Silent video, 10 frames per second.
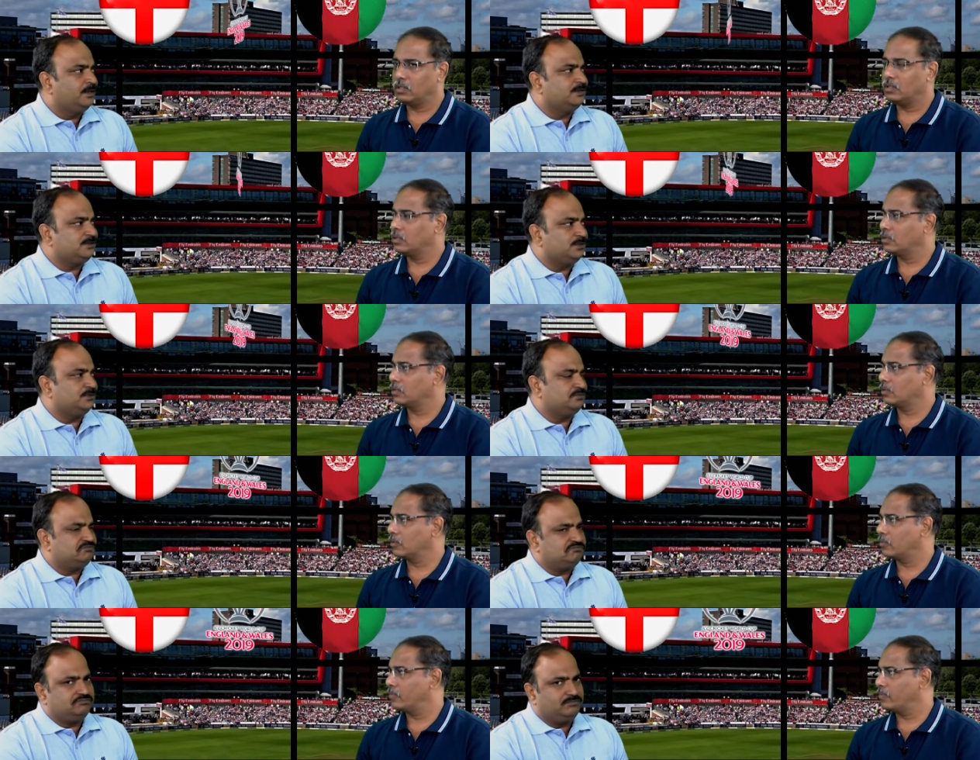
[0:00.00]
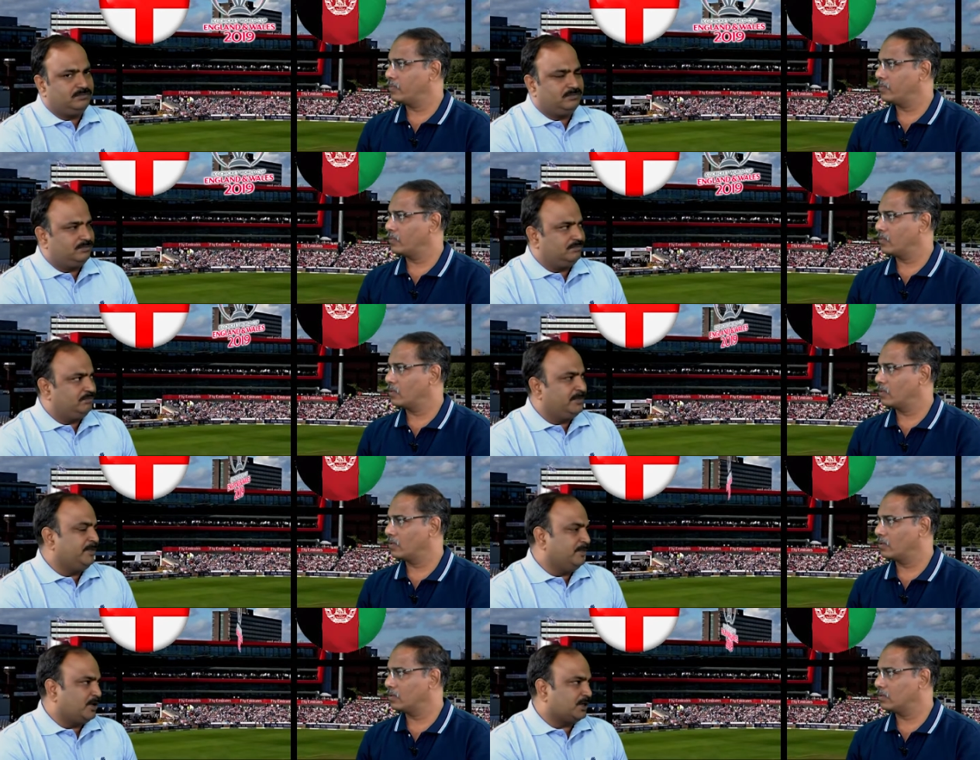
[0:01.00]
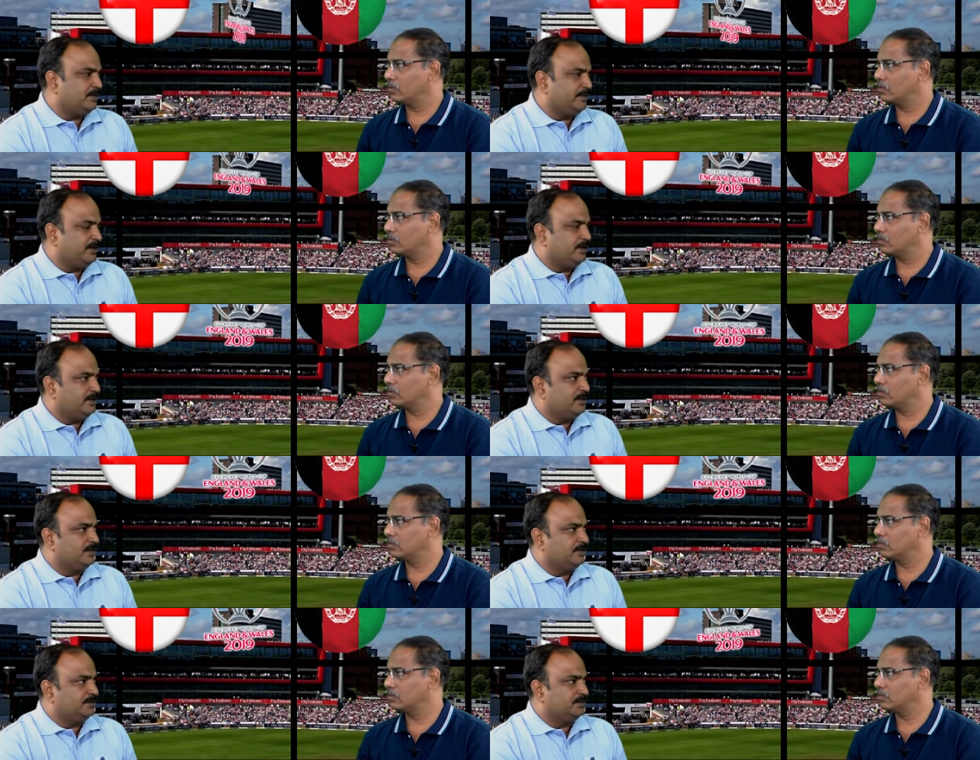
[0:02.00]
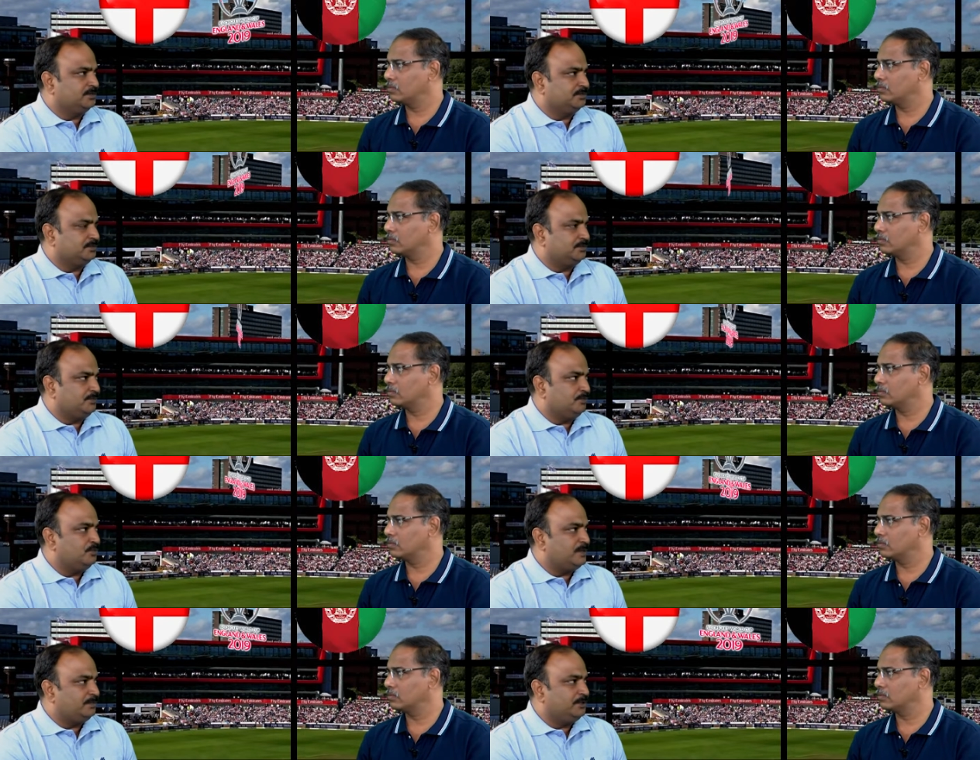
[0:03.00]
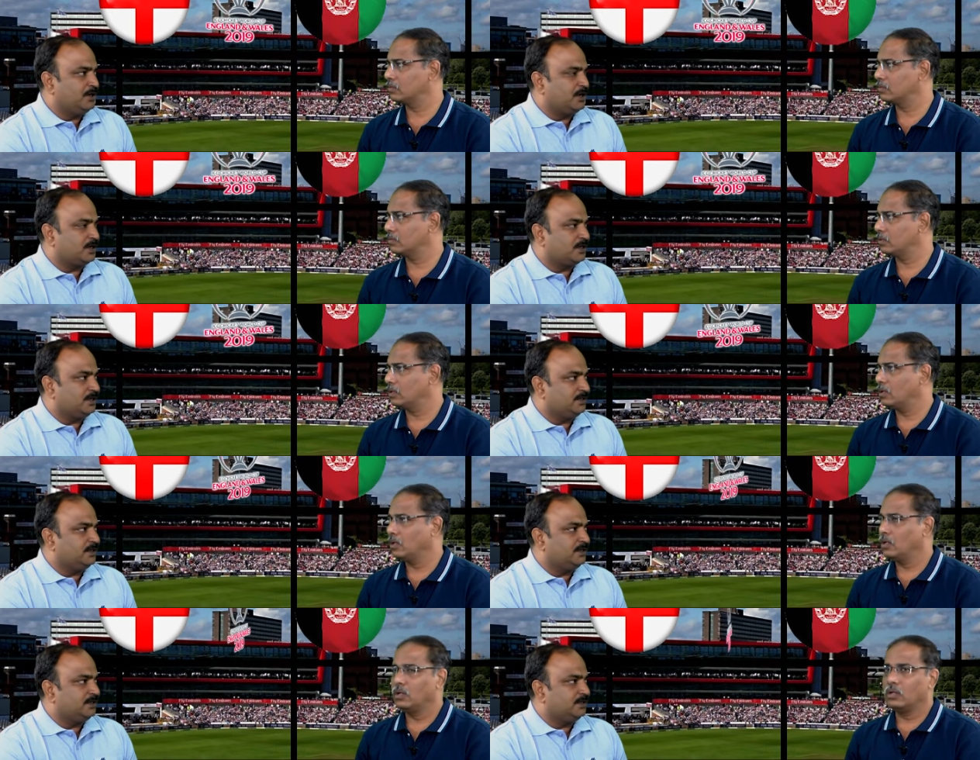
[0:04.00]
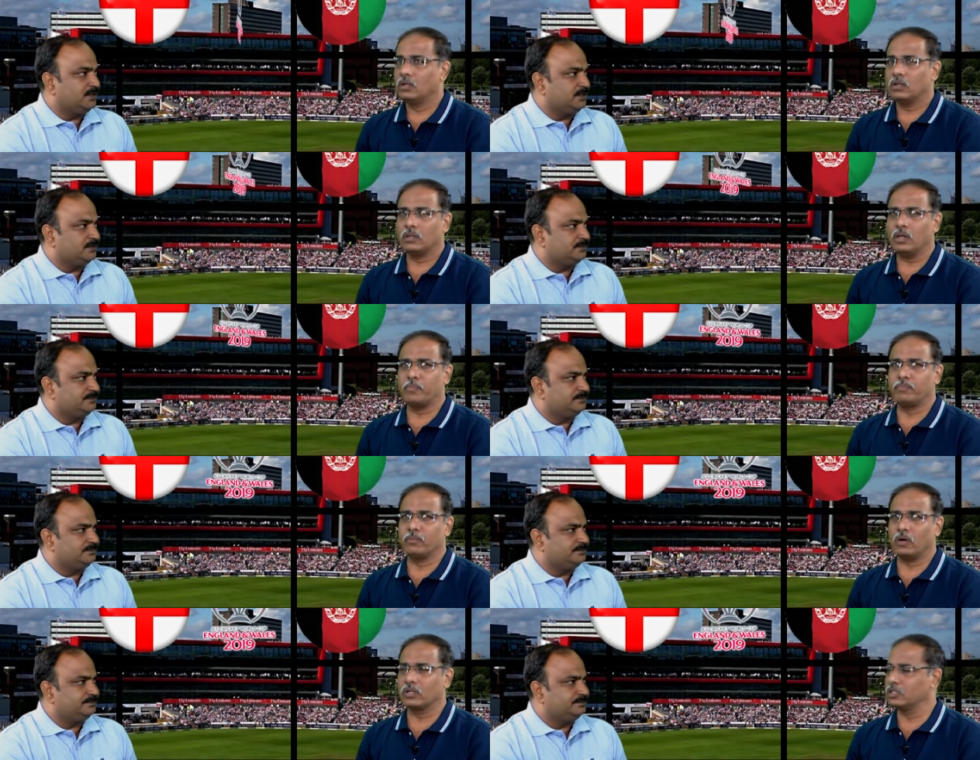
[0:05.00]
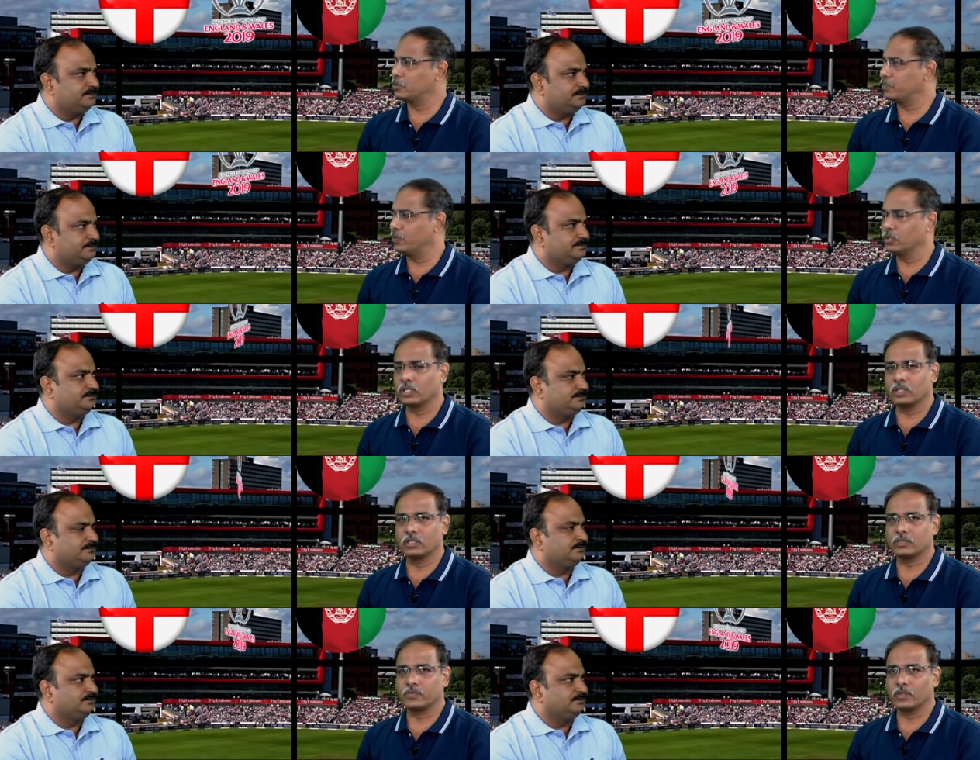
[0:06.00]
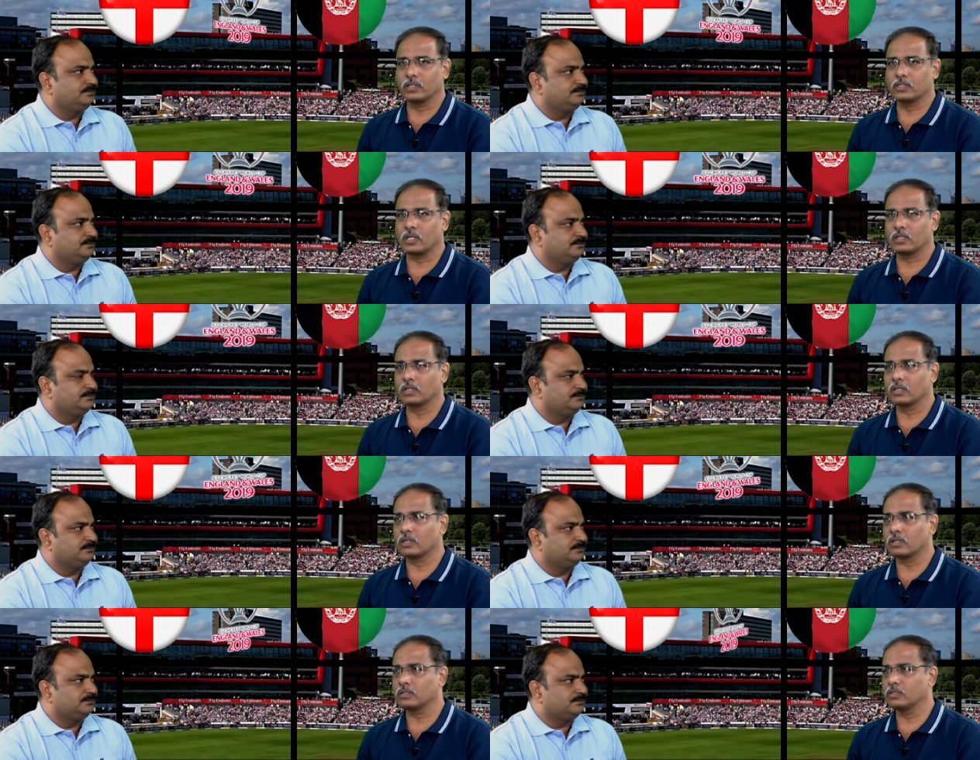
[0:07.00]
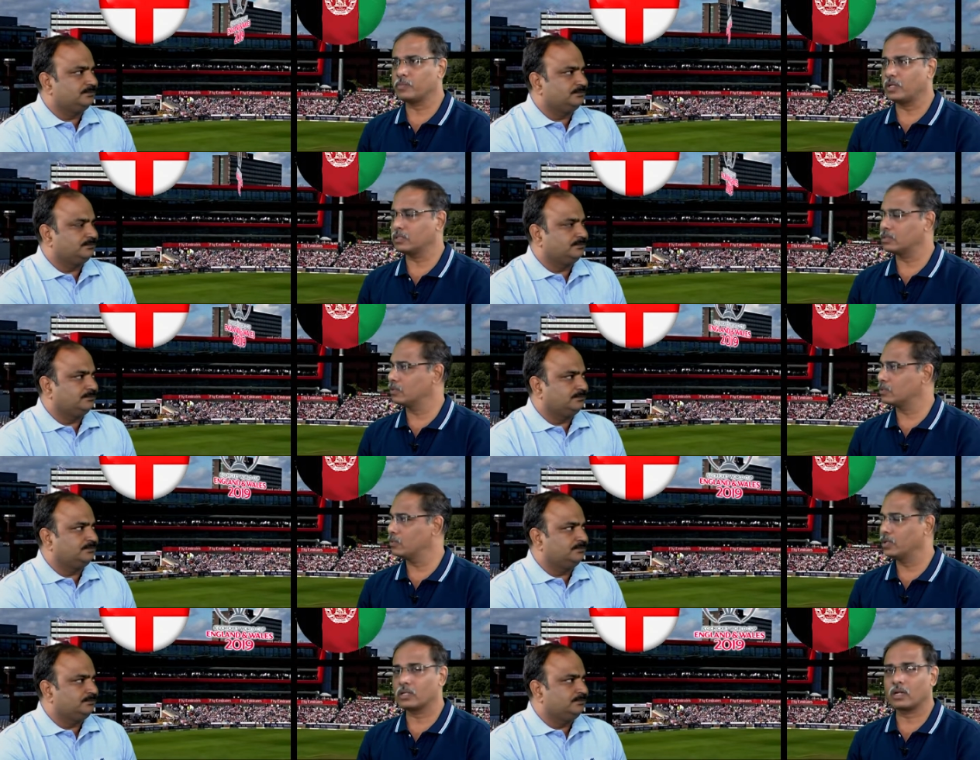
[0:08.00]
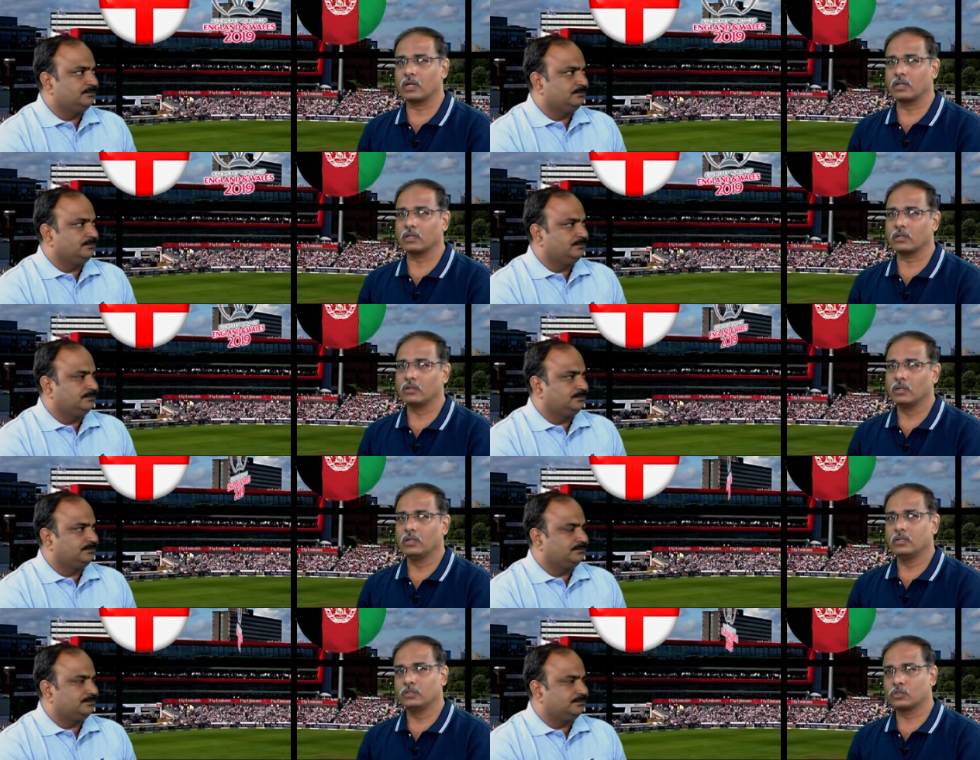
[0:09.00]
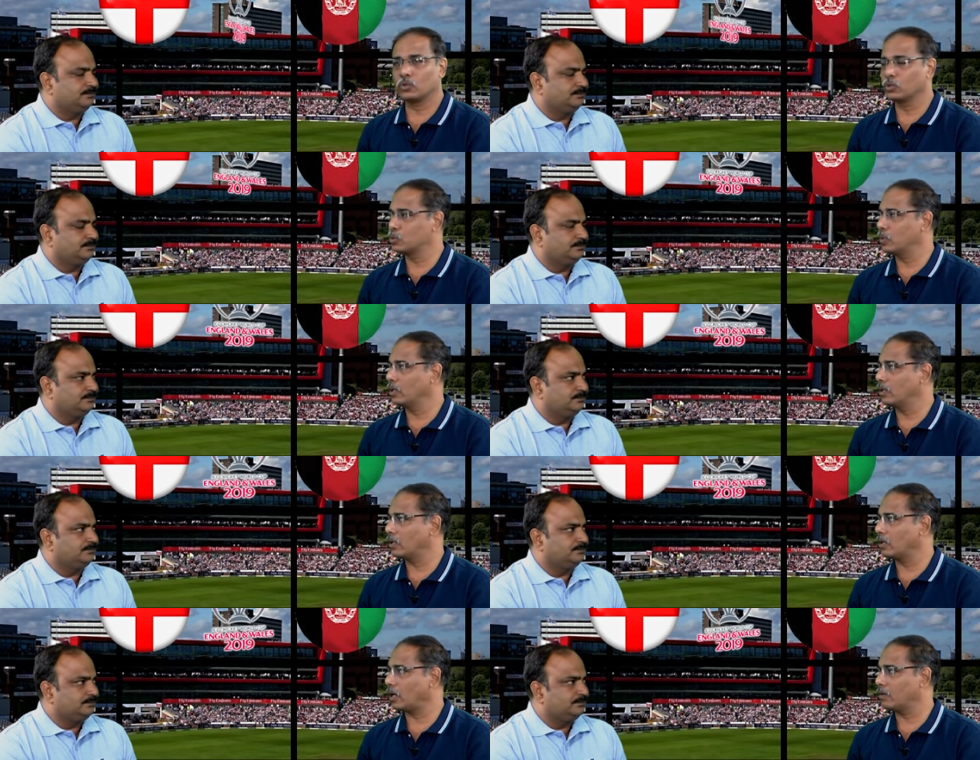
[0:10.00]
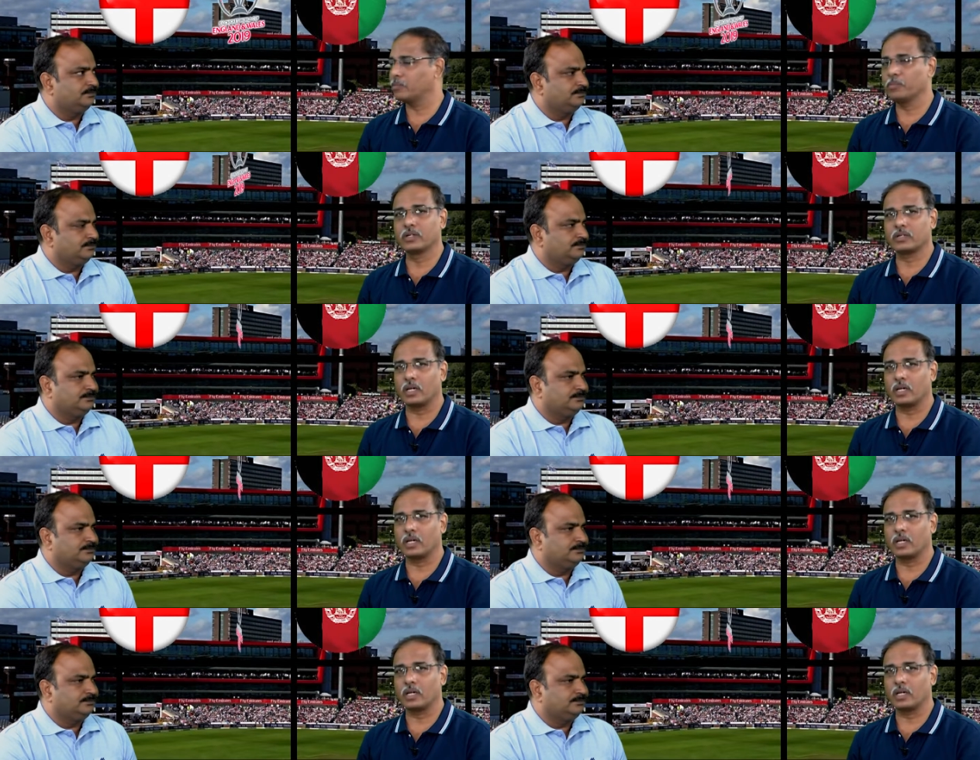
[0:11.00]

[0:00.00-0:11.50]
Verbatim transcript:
Speaker 1: So maybe Morgan will uh, move up the order and then. Uh, yeah,
Speaker 2: Morgan's position is fixed. I think uh, this match is also where uh, Stokes will have a big